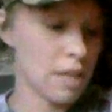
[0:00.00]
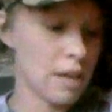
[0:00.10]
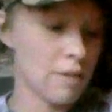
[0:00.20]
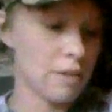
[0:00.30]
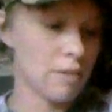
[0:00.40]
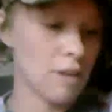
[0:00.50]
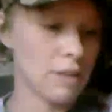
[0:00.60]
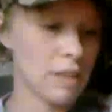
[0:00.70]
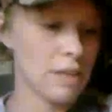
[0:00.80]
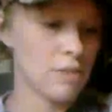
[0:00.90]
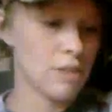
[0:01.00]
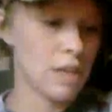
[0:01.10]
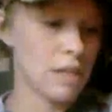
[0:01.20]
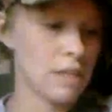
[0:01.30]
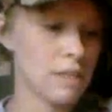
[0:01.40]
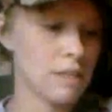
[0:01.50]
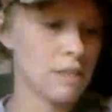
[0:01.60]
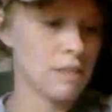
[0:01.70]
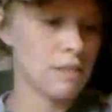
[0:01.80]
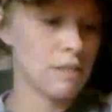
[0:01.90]
tearing along the edge again,
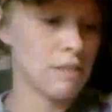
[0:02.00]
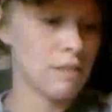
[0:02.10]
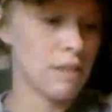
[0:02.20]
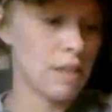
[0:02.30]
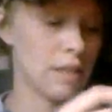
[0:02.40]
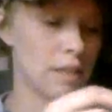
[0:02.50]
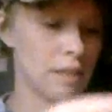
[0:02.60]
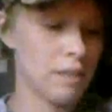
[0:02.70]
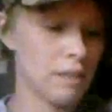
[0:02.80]
and then